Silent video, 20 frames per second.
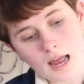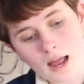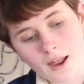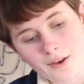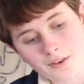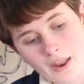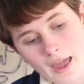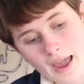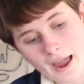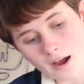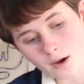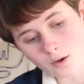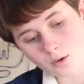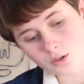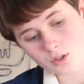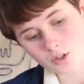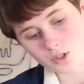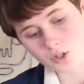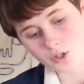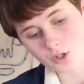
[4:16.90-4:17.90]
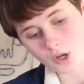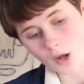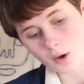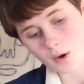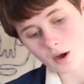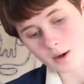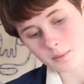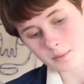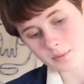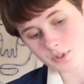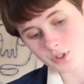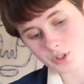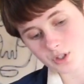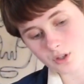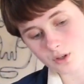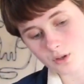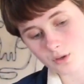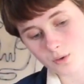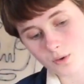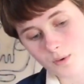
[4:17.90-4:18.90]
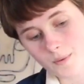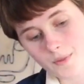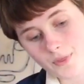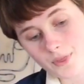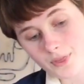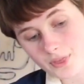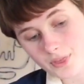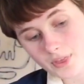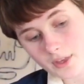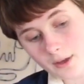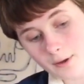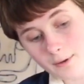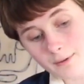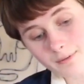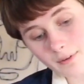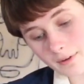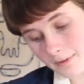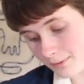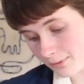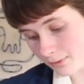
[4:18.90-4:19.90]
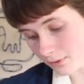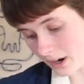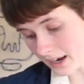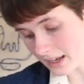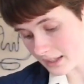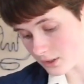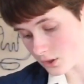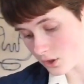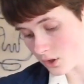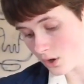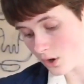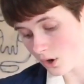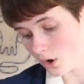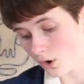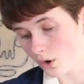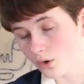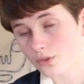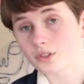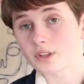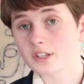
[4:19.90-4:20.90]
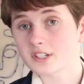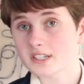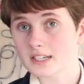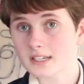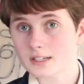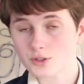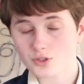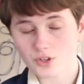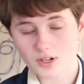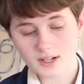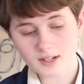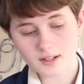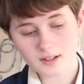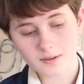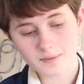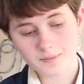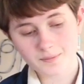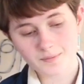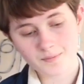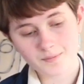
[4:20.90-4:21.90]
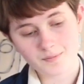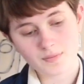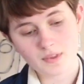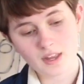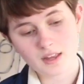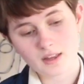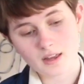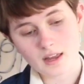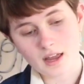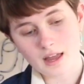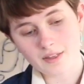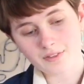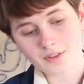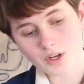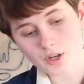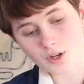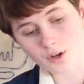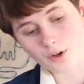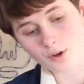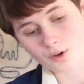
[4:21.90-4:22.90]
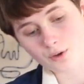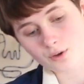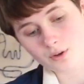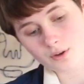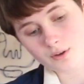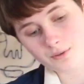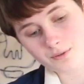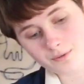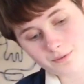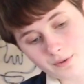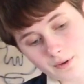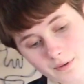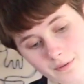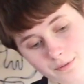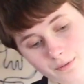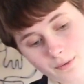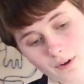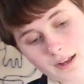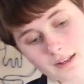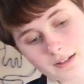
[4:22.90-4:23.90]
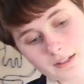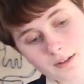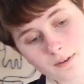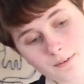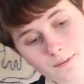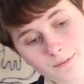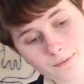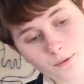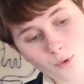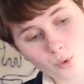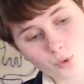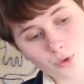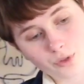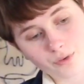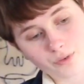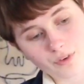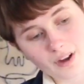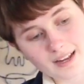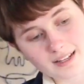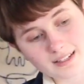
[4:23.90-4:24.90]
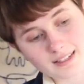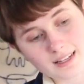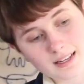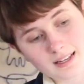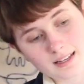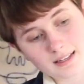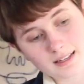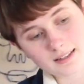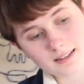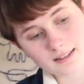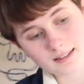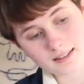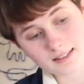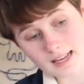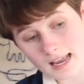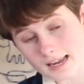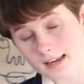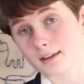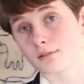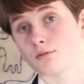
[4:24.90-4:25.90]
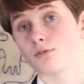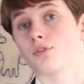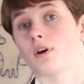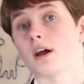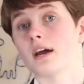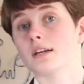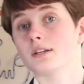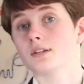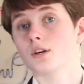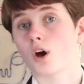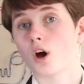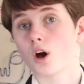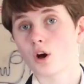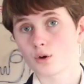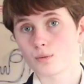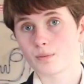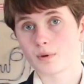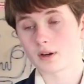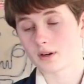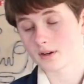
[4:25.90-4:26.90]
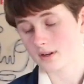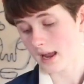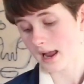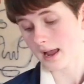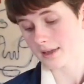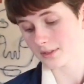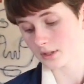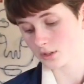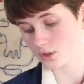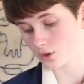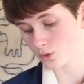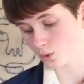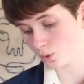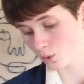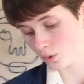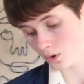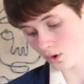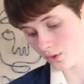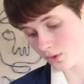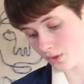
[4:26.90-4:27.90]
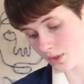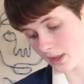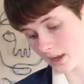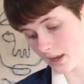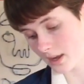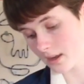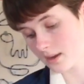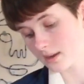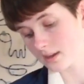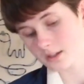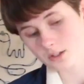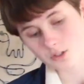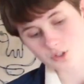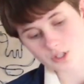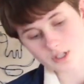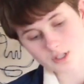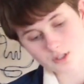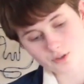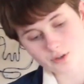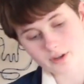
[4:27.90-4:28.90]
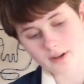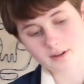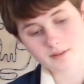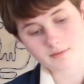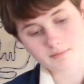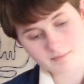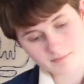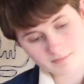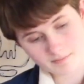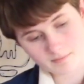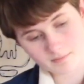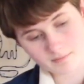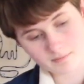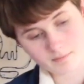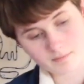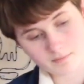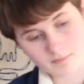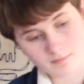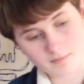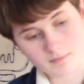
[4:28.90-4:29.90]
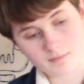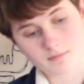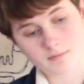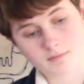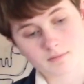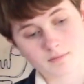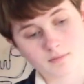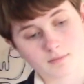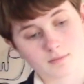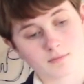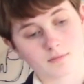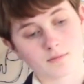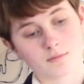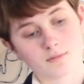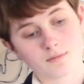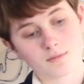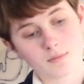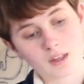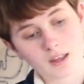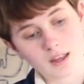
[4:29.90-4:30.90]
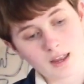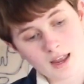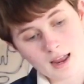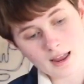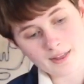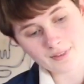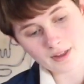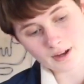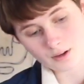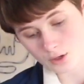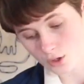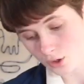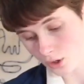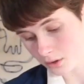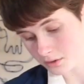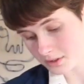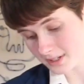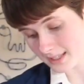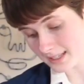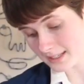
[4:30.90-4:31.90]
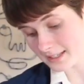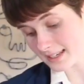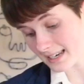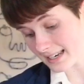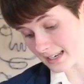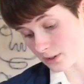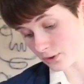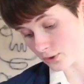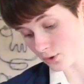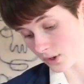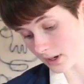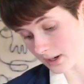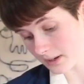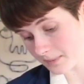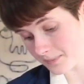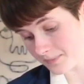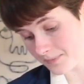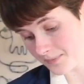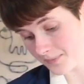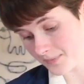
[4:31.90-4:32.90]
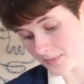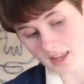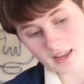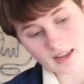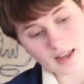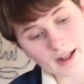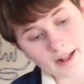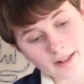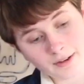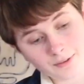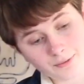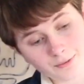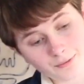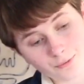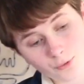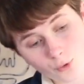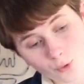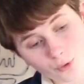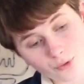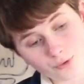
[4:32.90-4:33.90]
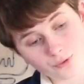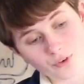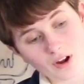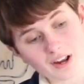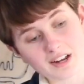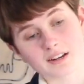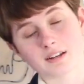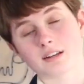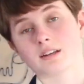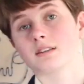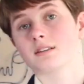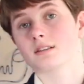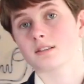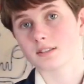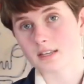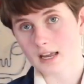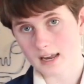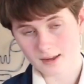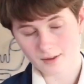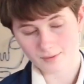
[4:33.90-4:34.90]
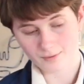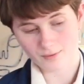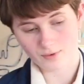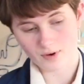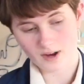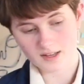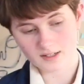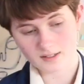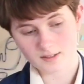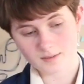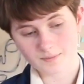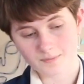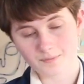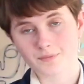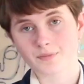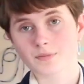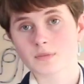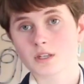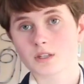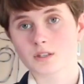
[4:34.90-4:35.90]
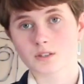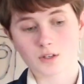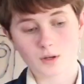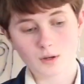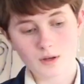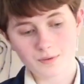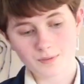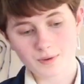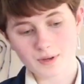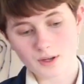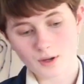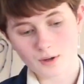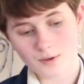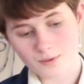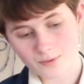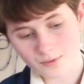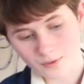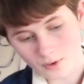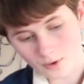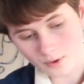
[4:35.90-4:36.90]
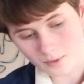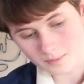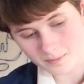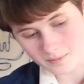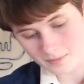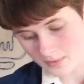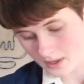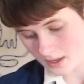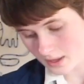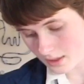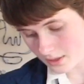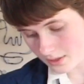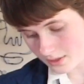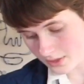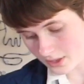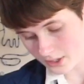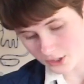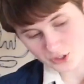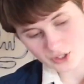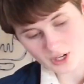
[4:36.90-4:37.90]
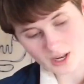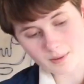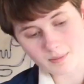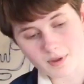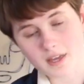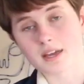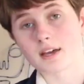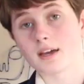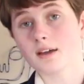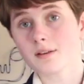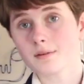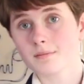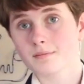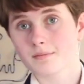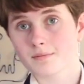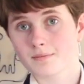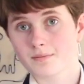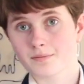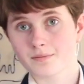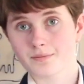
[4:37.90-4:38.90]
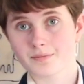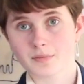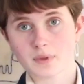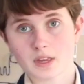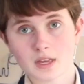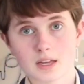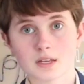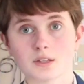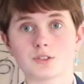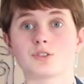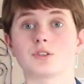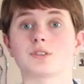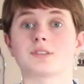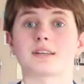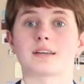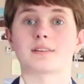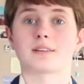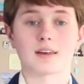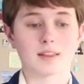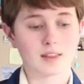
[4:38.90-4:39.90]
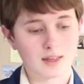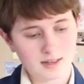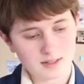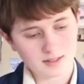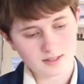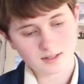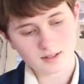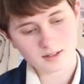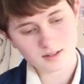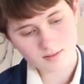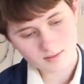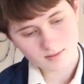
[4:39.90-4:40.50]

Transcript: And now you go up to the 5th fret on the D string, and then you go 5th fret, 4th fret, 2nd fret, open, and this is all on the G string. And now you go to the D string, and 4th fret, 2nd fret. So if we go from this shape here, it should sound like this.